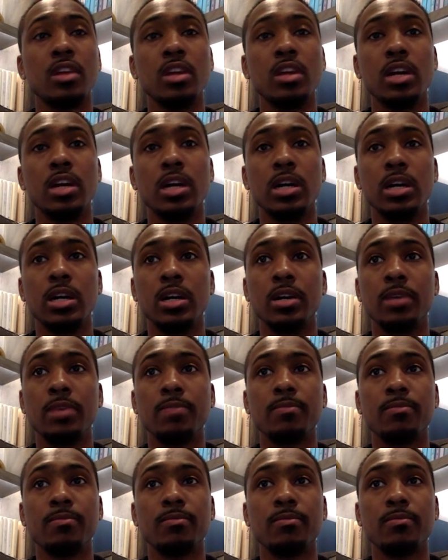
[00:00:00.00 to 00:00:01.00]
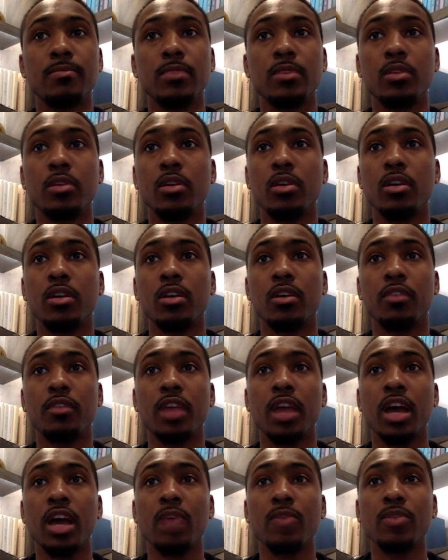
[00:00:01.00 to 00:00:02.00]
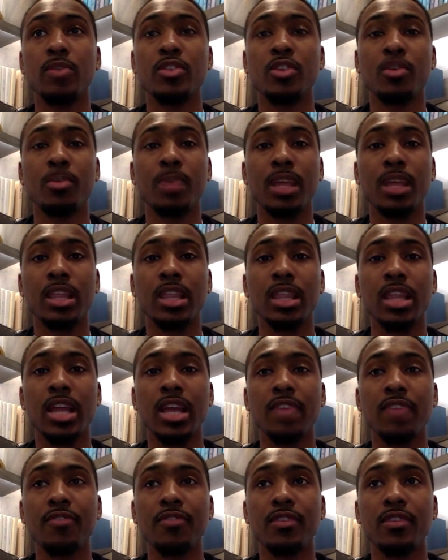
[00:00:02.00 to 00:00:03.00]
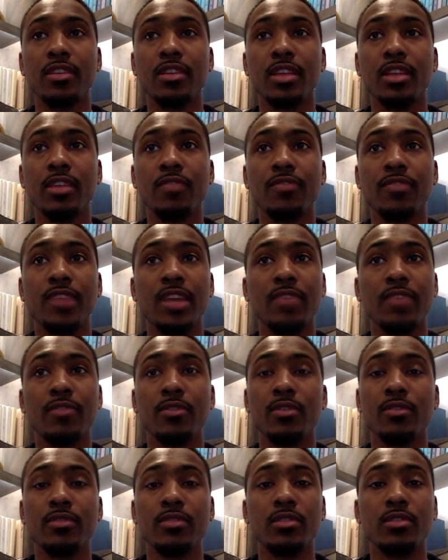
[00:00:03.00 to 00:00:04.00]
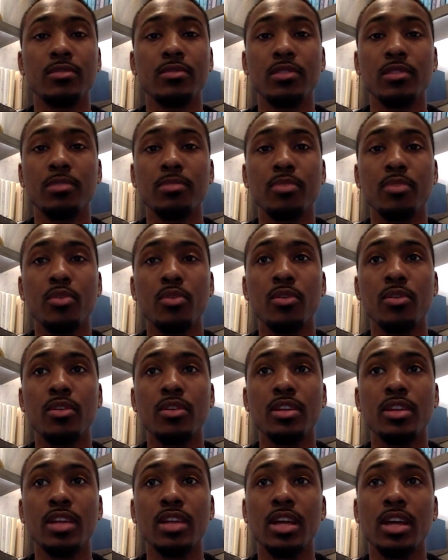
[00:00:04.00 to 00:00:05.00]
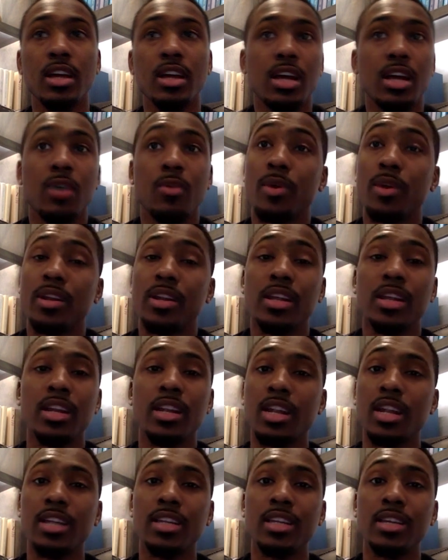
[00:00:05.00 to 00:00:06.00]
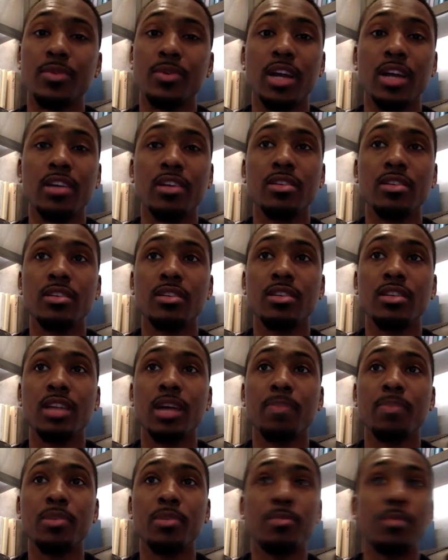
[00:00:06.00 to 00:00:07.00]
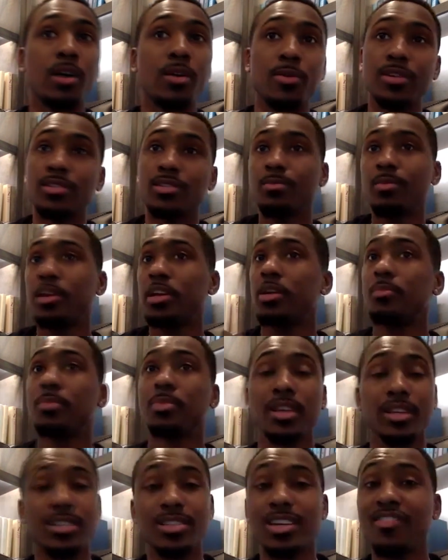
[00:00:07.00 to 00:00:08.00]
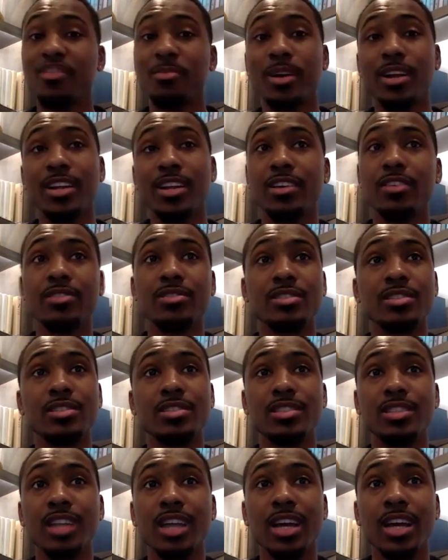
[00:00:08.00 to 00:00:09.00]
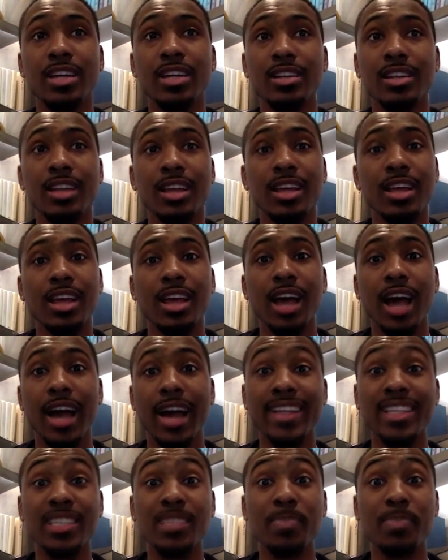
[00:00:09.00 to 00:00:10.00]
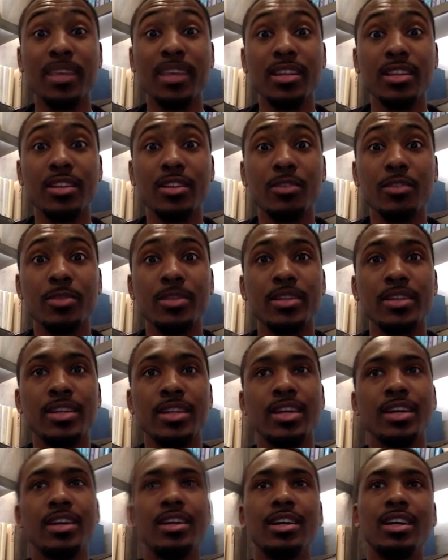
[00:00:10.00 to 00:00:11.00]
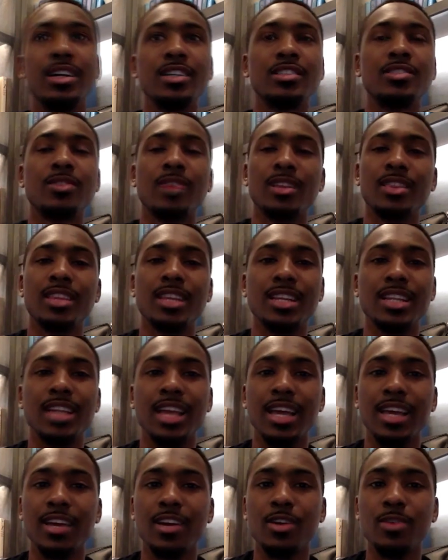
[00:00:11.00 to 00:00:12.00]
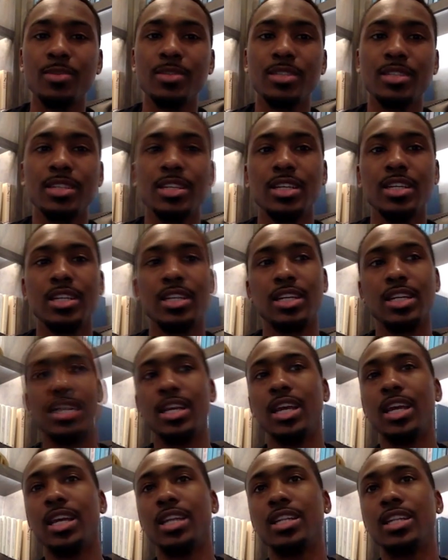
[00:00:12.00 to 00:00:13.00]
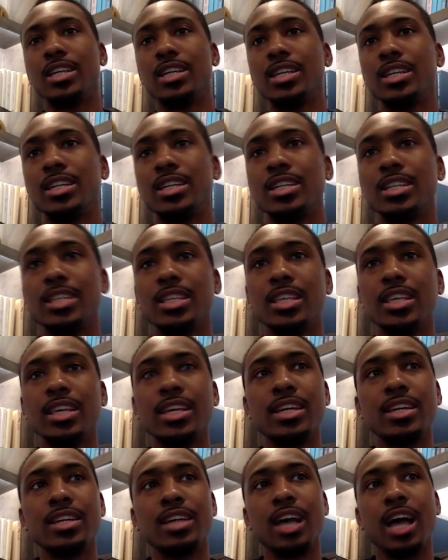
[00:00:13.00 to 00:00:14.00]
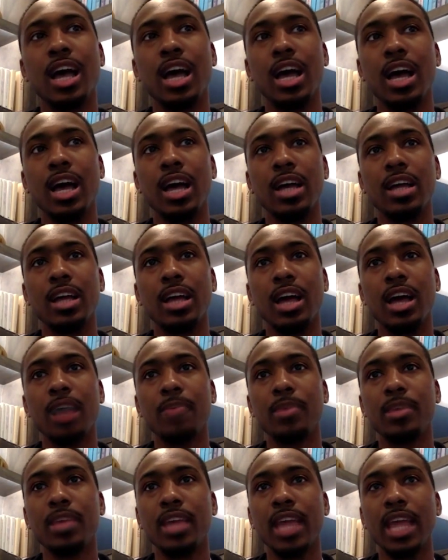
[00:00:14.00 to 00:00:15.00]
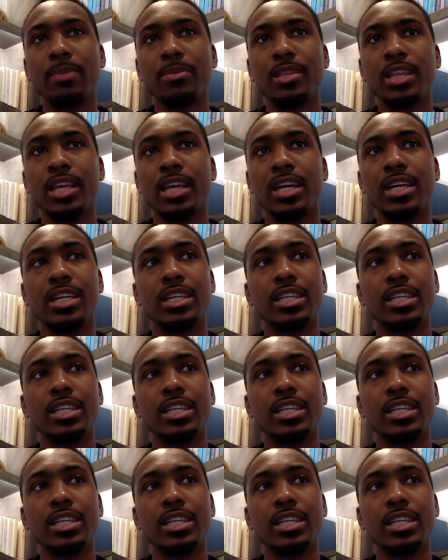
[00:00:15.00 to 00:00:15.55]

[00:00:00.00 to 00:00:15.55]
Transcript: of God was on my life and in favor of the board. And I went in and I did what I could and I put my resume up against everybody else's. And I can speak a little bit. So I think that helped. And I became that.